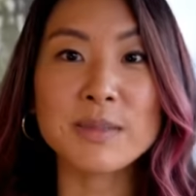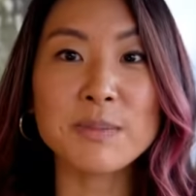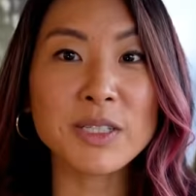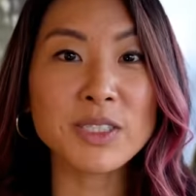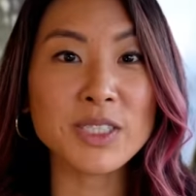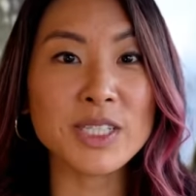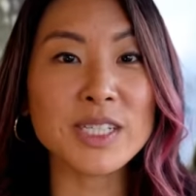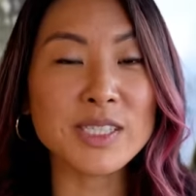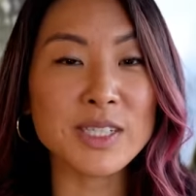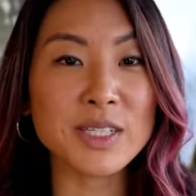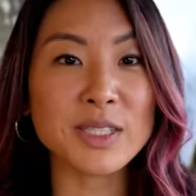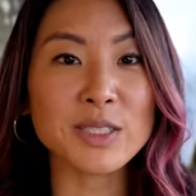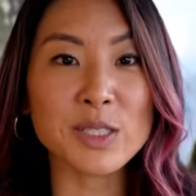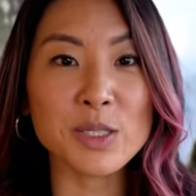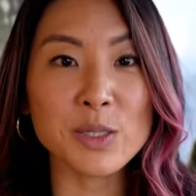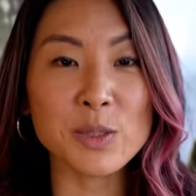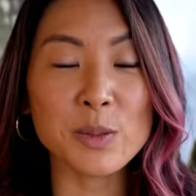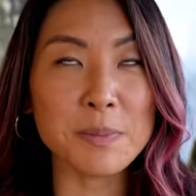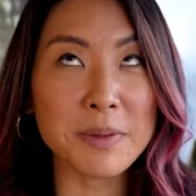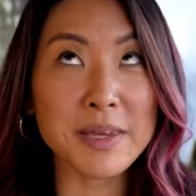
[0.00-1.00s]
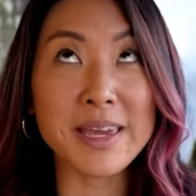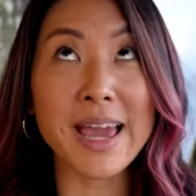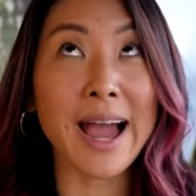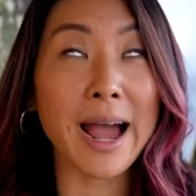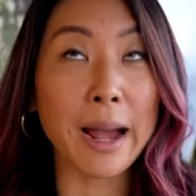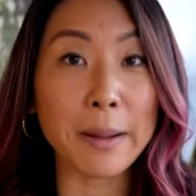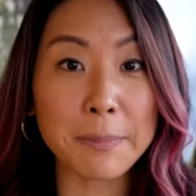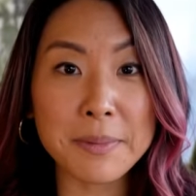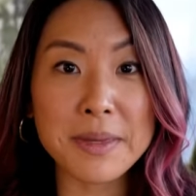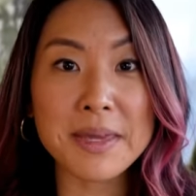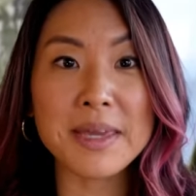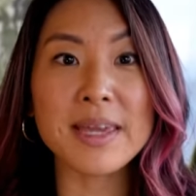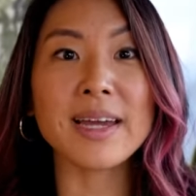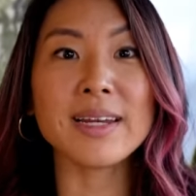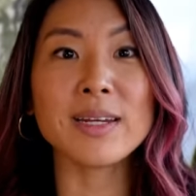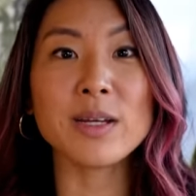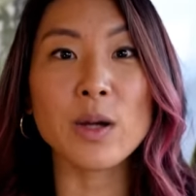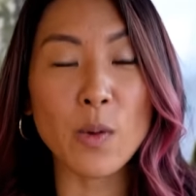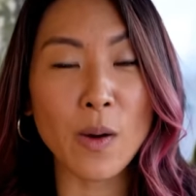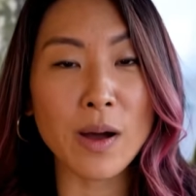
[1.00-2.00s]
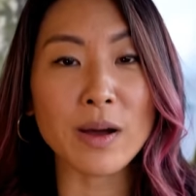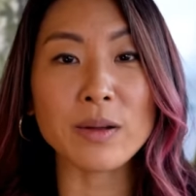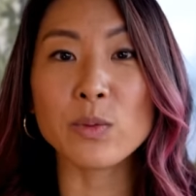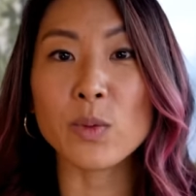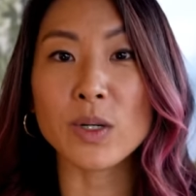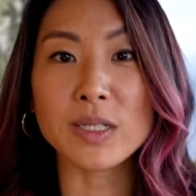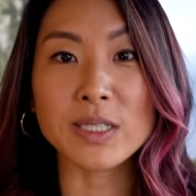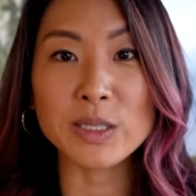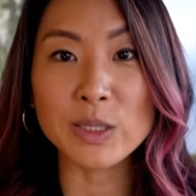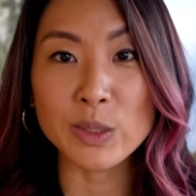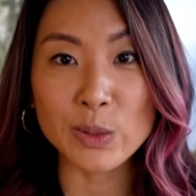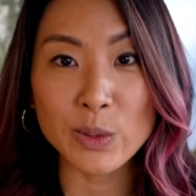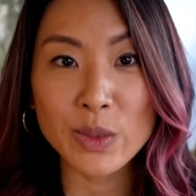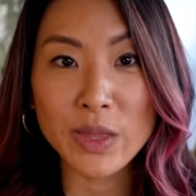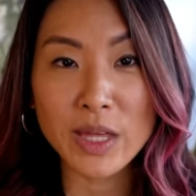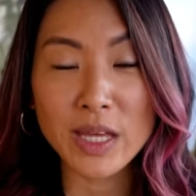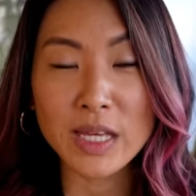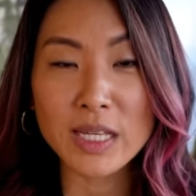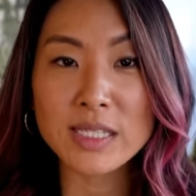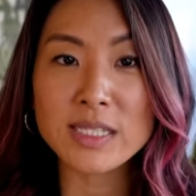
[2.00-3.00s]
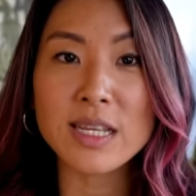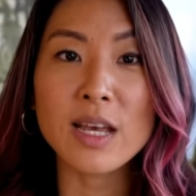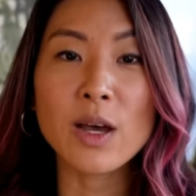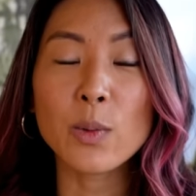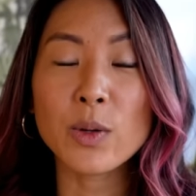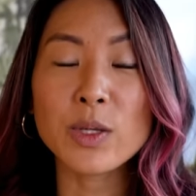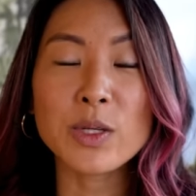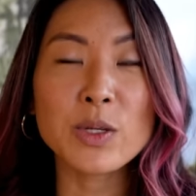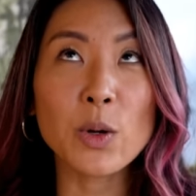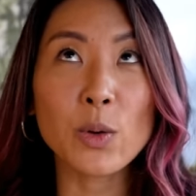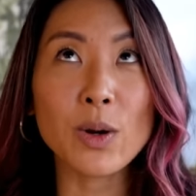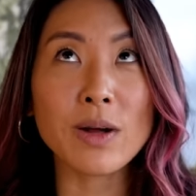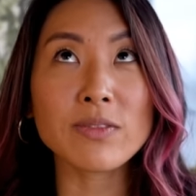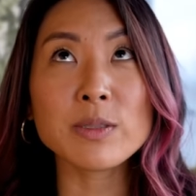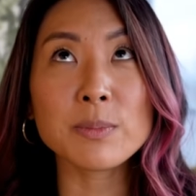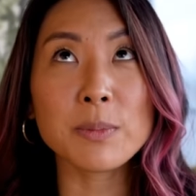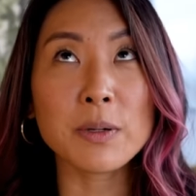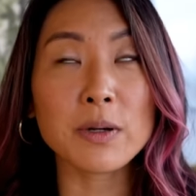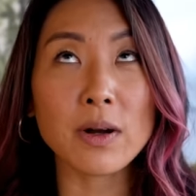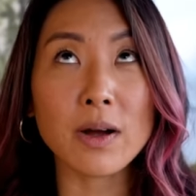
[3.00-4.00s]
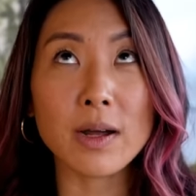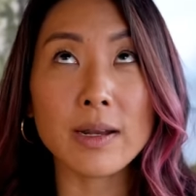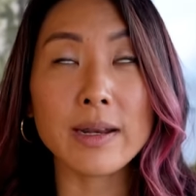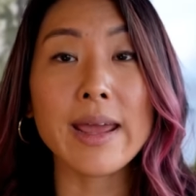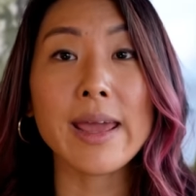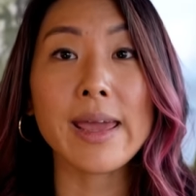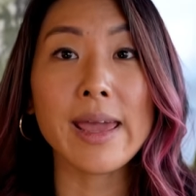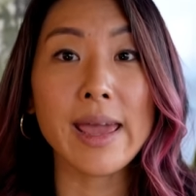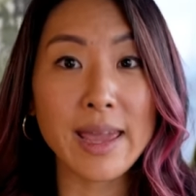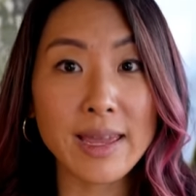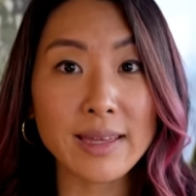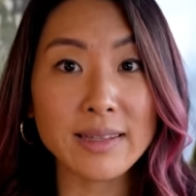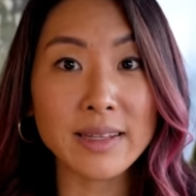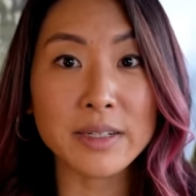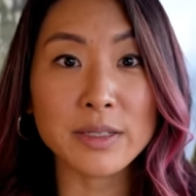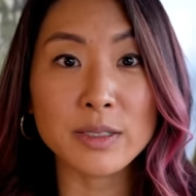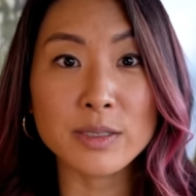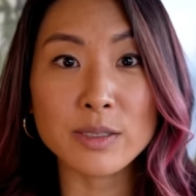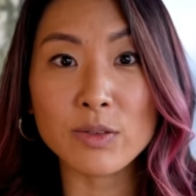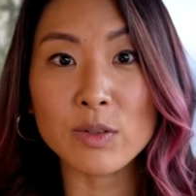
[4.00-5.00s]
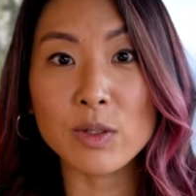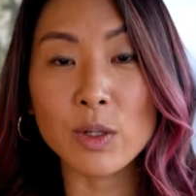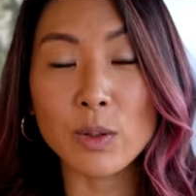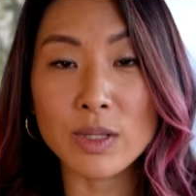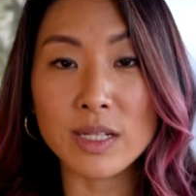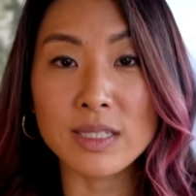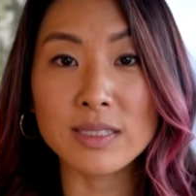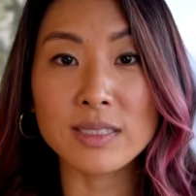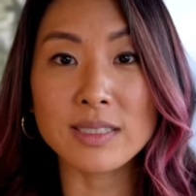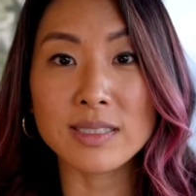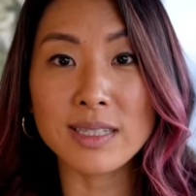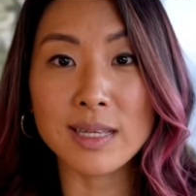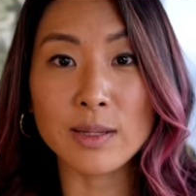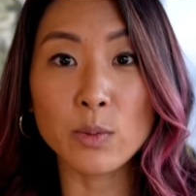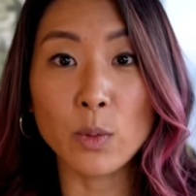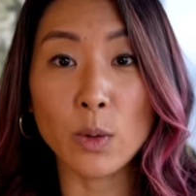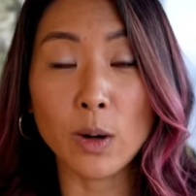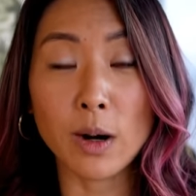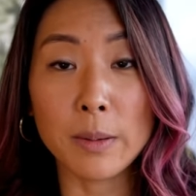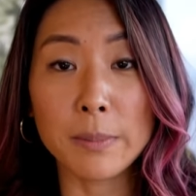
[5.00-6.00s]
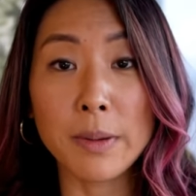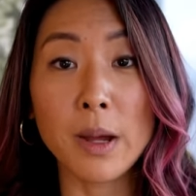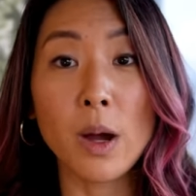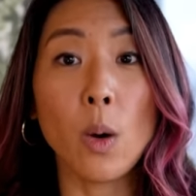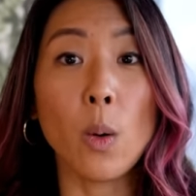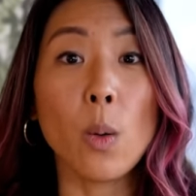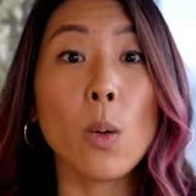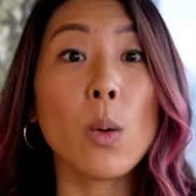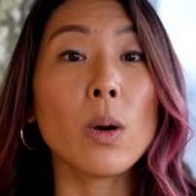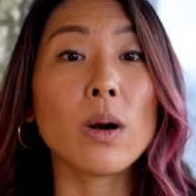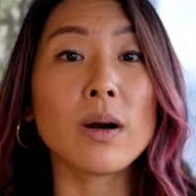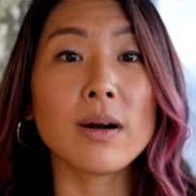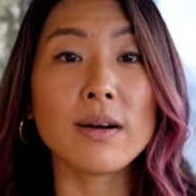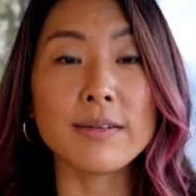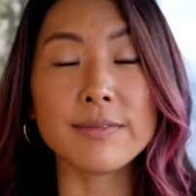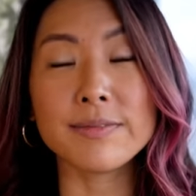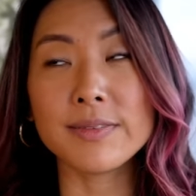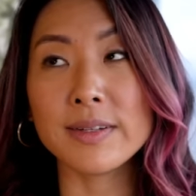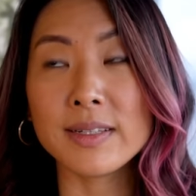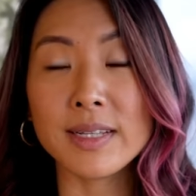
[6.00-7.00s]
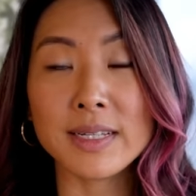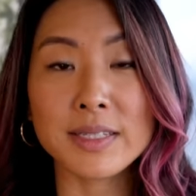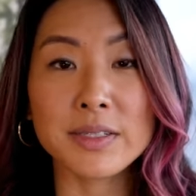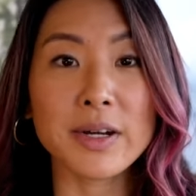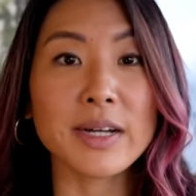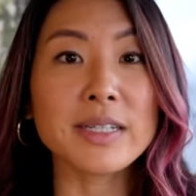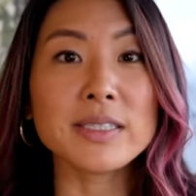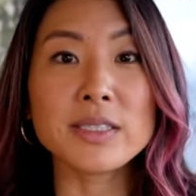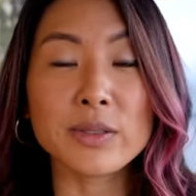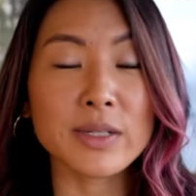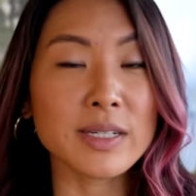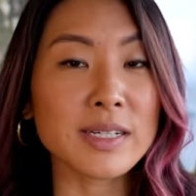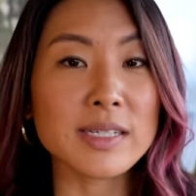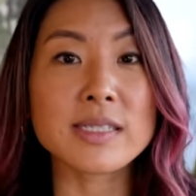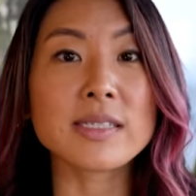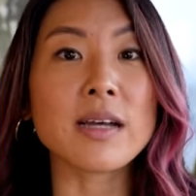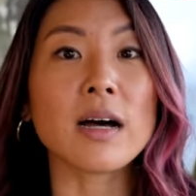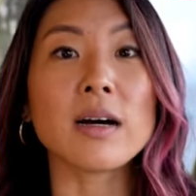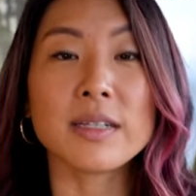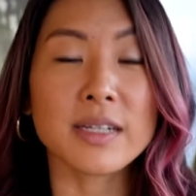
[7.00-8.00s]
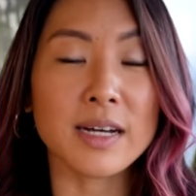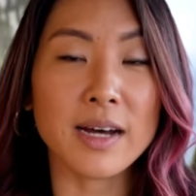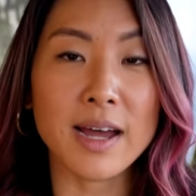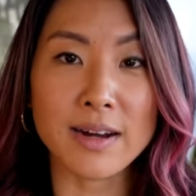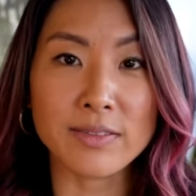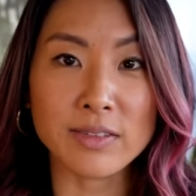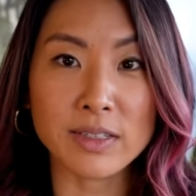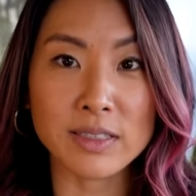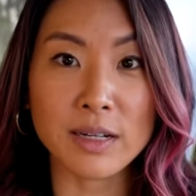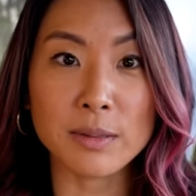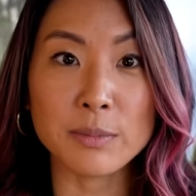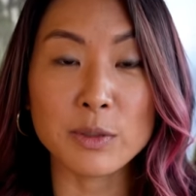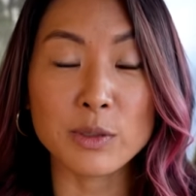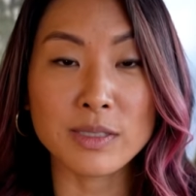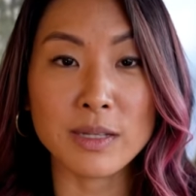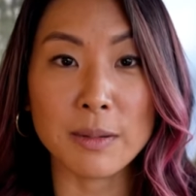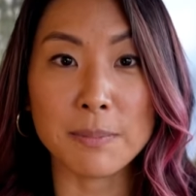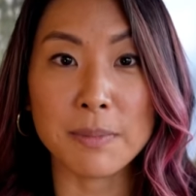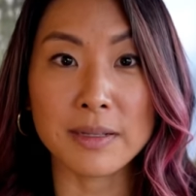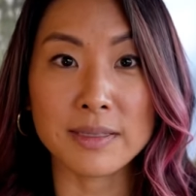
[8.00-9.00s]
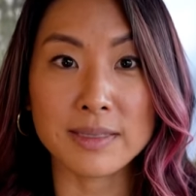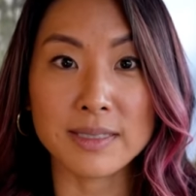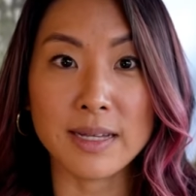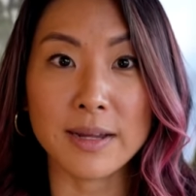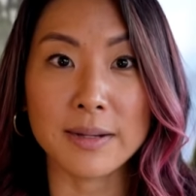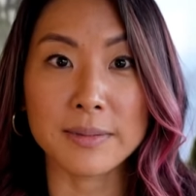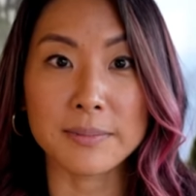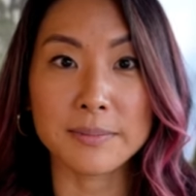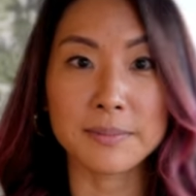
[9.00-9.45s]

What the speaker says: much easier to be happy and go out and want to do things when you don't have to put on 8 layers of clothing to stay warm or feel like you're entering a sauna every time you step outside.